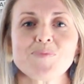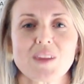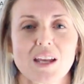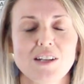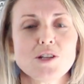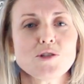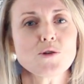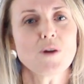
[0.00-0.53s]
A
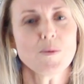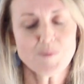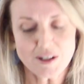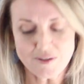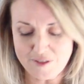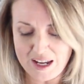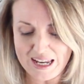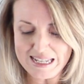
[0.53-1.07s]

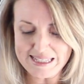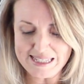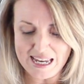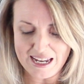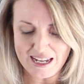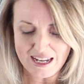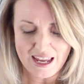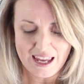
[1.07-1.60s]
descriptive
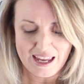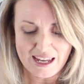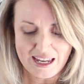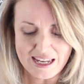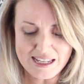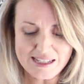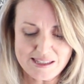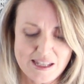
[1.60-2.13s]
essay
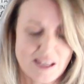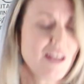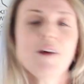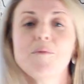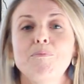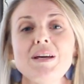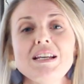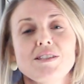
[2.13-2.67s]
is a
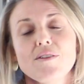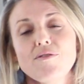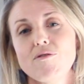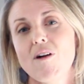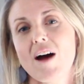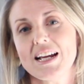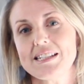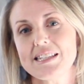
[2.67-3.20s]
piece of
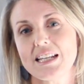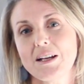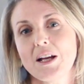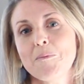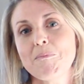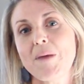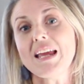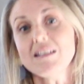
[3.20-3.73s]
writing
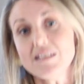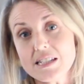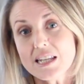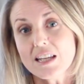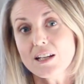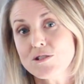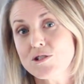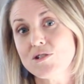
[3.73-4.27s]
meant
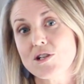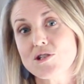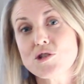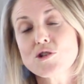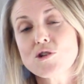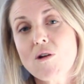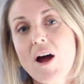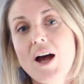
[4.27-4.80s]
to
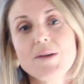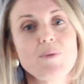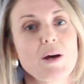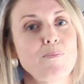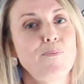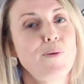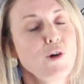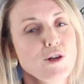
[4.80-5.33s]
describe a
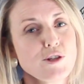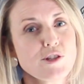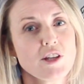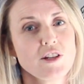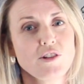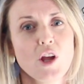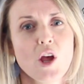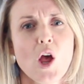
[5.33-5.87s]

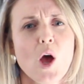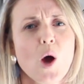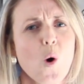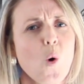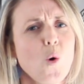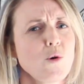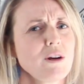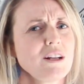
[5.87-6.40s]
person
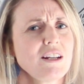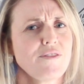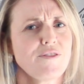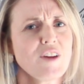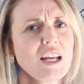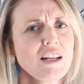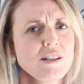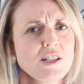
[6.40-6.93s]
or an
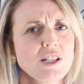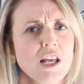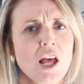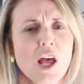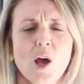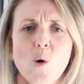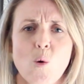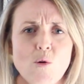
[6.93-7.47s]
event
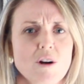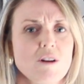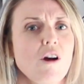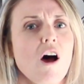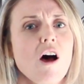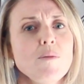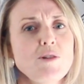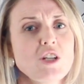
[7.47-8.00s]
or an
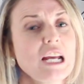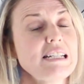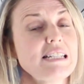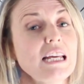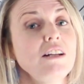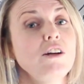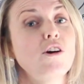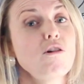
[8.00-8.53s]
object
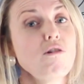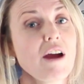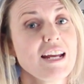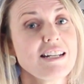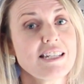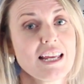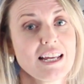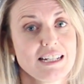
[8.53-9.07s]
in
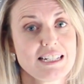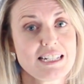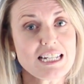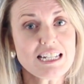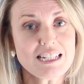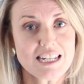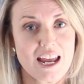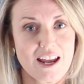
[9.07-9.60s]
great
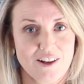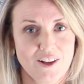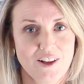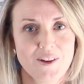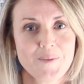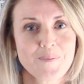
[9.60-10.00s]
detail.